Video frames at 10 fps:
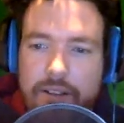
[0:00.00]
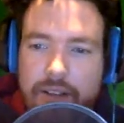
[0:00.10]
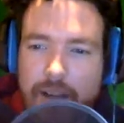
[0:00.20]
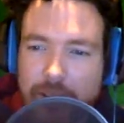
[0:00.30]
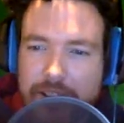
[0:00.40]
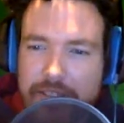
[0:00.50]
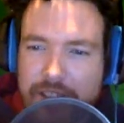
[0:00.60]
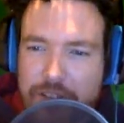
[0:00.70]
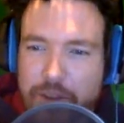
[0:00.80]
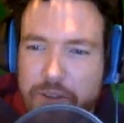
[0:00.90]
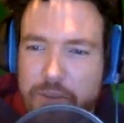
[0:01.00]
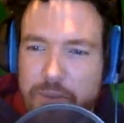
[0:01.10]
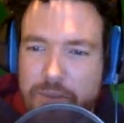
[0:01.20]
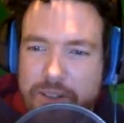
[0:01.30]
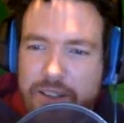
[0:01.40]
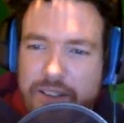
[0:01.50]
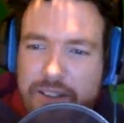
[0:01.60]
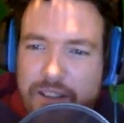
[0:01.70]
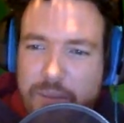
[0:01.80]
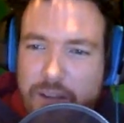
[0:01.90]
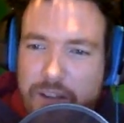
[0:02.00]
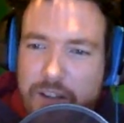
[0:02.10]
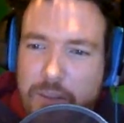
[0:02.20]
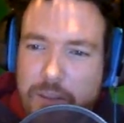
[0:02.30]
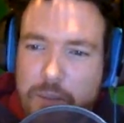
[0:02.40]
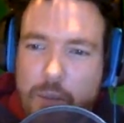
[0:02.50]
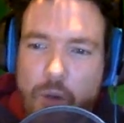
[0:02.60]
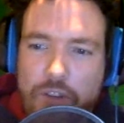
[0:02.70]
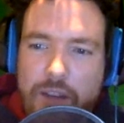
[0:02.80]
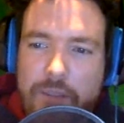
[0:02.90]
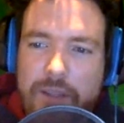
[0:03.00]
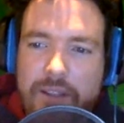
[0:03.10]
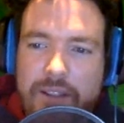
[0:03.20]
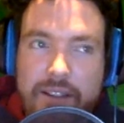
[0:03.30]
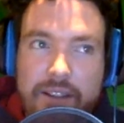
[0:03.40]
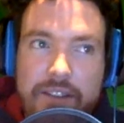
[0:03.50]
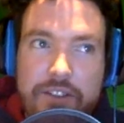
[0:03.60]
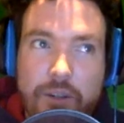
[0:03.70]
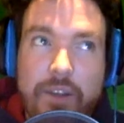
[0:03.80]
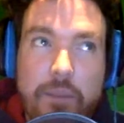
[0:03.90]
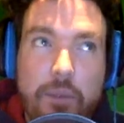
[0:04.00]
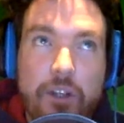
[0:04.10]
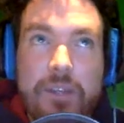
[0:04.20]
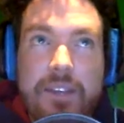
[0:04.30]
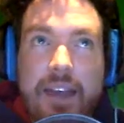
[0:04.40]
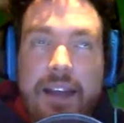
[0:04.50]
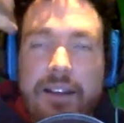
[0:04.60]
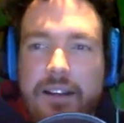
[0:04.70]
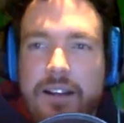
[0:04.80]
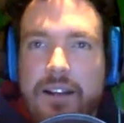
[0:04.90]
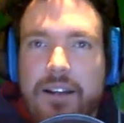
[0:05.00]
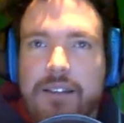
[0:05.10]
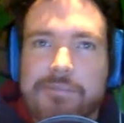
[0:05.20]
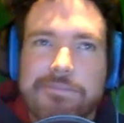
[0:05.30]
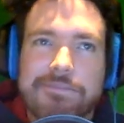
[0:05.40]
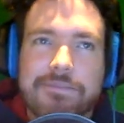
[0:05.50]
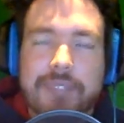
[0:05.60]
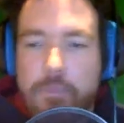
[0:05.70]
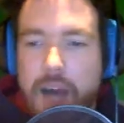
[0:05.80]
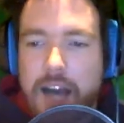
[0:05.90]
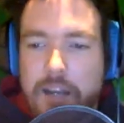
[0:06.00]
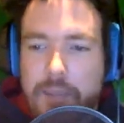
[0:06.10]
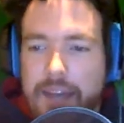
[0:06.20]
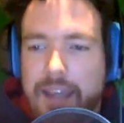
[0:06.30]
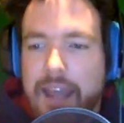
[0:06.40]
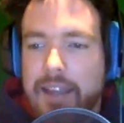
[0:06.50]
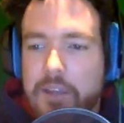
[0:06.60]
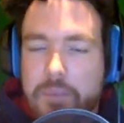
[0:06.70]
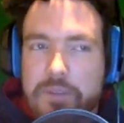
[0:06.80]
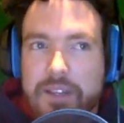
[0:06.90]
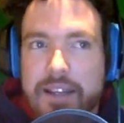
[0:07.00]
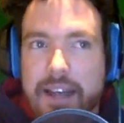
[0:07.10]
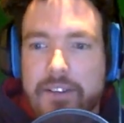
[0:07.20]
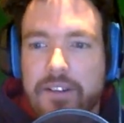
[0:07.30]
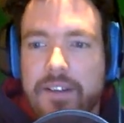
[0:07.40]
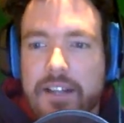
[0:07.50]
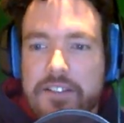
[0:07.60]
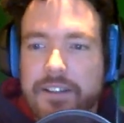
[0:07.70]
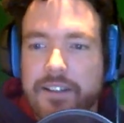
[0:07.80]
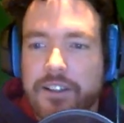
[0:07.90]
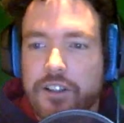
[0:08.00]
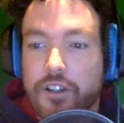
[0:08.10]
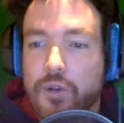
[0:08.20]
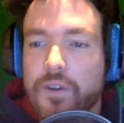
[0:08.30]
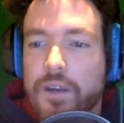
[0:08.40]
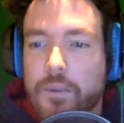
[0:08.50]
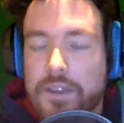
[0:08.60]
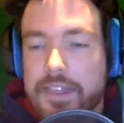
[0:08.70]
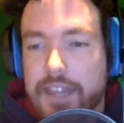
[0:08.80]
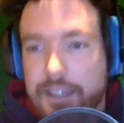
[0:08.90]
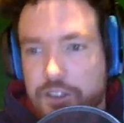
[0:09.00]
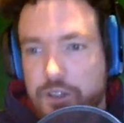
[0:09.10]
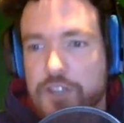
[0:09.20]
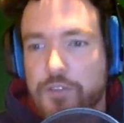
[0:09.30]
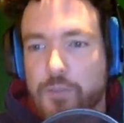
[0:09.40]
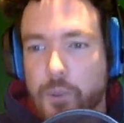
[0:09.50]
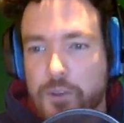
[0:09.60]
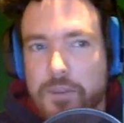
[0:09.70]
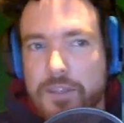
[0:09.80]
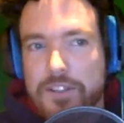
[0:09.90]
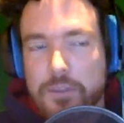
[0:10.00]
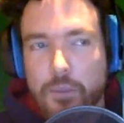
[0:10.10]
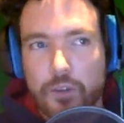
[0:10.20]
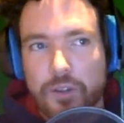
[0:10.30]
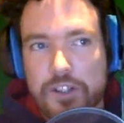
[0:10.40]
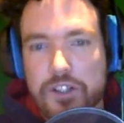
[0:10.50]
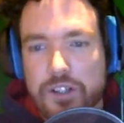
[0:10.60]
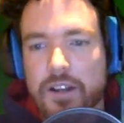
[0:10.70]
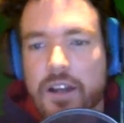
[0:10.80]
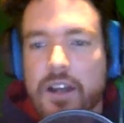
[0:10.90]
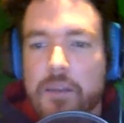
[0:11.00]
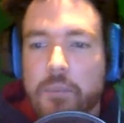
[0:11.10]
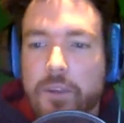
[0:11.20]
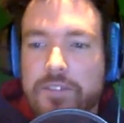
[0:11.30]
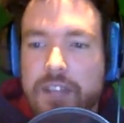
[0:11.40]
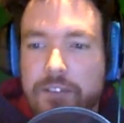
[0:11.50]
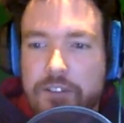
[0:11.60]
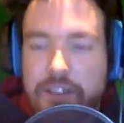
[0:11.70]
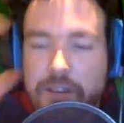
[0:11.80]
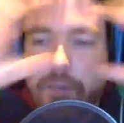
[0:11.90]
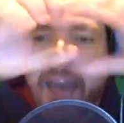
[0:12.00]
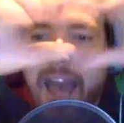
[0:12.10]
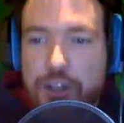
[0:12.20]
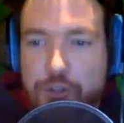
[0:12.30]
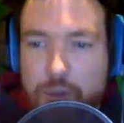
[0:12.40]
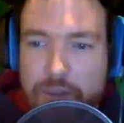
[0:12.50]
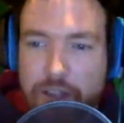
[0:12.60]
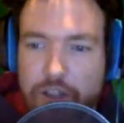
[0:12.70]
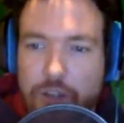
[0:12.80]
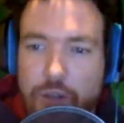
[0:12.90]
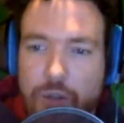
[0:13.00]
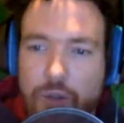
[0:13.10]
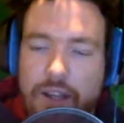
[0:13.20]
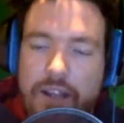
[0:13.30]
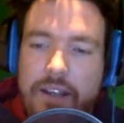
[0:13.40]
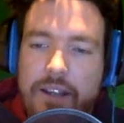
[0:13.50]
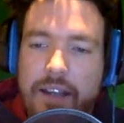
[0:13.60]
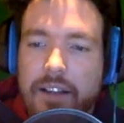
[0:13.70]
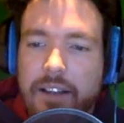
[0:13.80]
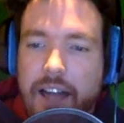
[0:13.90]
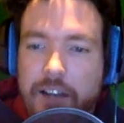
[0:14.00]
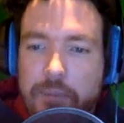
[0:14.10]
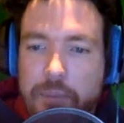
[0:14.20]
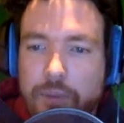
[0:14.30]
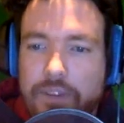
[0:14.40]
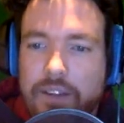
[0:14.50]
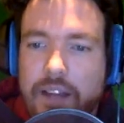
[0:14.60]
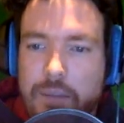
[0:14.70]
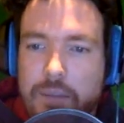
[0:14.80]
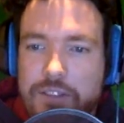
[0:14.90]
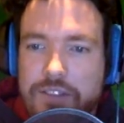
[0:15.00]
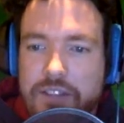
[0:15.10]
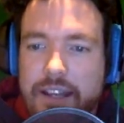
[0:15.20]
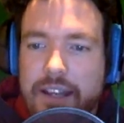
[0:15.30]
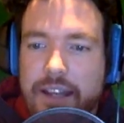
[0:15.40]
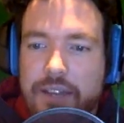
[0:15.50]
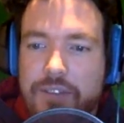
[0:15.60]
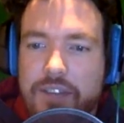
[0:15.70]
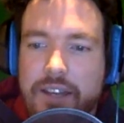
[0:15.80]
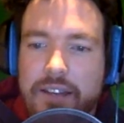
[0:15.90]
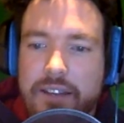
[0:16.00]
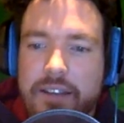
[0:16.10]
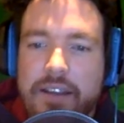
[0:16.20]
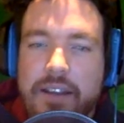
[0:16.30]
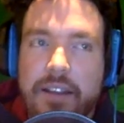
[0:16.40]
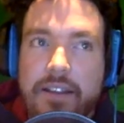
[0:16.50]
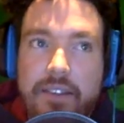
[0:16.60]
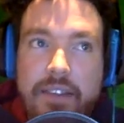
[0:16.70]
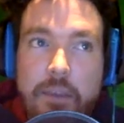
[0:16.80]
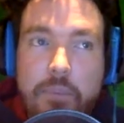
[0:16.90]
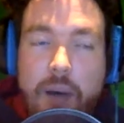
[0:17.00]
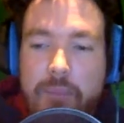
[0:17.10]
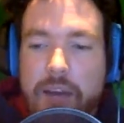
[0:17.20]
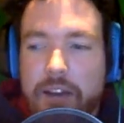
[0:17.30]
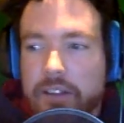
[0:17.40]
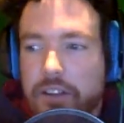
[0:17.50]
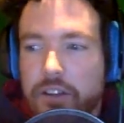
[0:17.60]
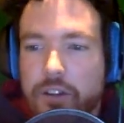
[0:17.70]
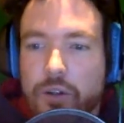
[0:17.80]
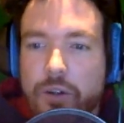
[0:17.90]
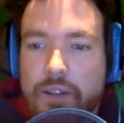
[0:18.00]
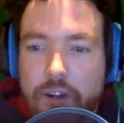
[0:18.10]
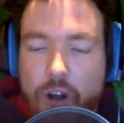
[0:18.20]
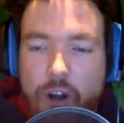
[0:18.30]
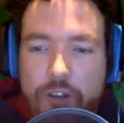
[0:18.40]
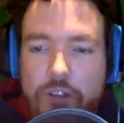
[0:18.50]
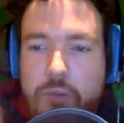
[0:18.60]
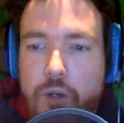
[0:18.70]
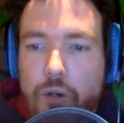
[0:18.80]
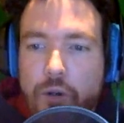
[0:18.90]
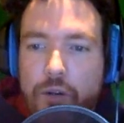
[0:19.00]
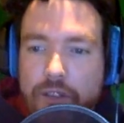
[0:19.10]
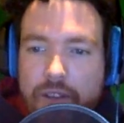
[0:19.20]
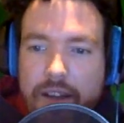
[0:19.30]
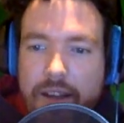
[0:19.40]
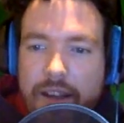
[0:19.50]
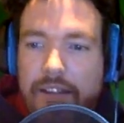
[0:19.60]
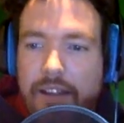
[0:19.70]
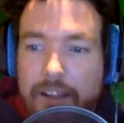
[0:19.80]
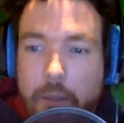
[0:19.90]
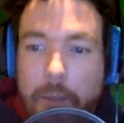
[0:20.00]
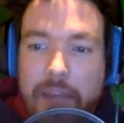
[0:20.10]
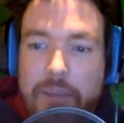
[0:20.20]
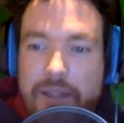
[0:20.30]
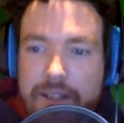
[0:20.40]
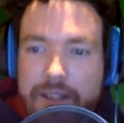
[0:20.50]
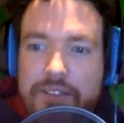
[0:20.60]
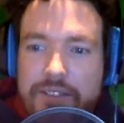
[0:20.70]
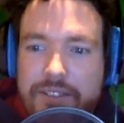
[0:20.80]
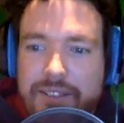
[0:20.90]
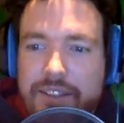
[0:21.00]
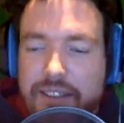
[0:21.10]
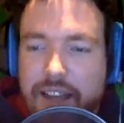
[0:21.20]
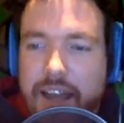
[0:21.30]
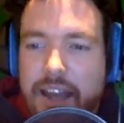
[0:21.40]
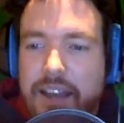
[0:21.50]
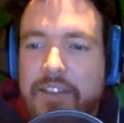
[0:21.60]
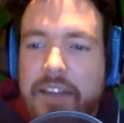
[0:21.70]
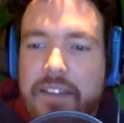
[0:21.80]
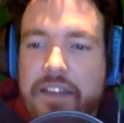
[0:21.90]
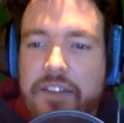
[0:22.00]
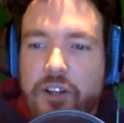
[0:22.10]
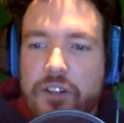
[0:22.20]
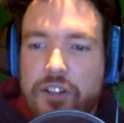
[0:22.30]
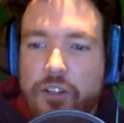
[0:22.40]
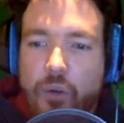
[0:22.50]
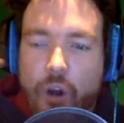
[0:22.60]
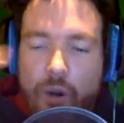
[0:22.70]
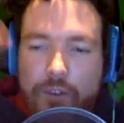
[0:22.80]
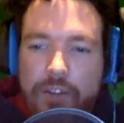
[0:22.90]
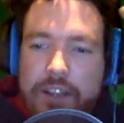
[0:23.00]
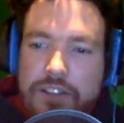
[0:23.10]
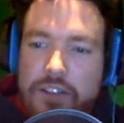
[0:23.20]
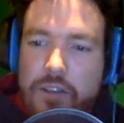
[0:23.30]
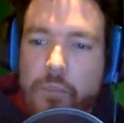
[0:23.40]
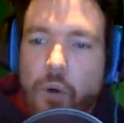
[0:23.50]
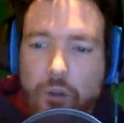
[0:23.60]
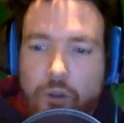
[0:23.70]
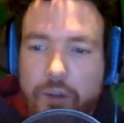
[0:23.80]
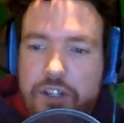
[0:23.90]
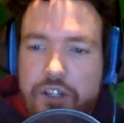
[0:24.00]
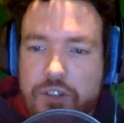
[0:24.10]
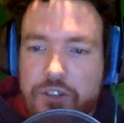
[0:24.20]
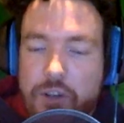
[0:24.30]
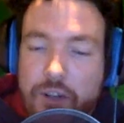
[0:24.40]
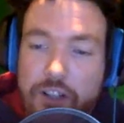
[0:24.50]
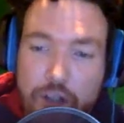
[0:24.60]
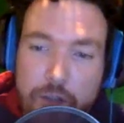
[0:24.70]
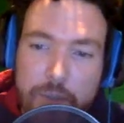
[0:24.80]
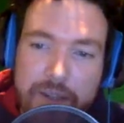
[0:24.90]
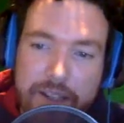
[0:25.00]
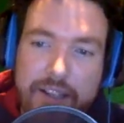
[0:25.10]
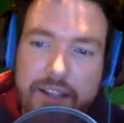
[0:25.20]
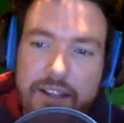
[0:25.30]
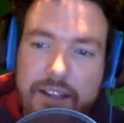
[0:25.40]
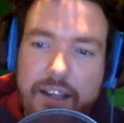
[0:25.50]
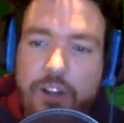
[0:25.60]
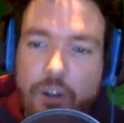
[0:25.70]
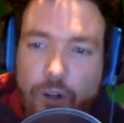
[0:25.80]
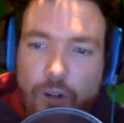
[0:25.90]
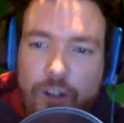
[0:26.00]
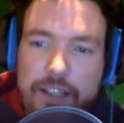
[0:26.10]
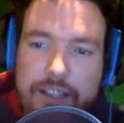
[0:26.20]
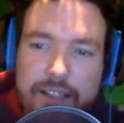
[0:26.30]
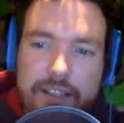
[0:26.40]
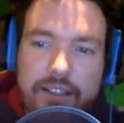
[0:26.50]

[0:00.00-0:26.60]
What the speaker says: I believe that's what you said. Incomplete mold zombie. So they put him in that body bag, hang him upside down. That's like a cocoon that we think transports them into mold creature. But we've never seen them hatch from the cocoon. And a lot of people in the comments today have said... They pop out of the cocoon, and they're all smooth, and like a baby is, and then they start to grow into the mold creature. So it could be an early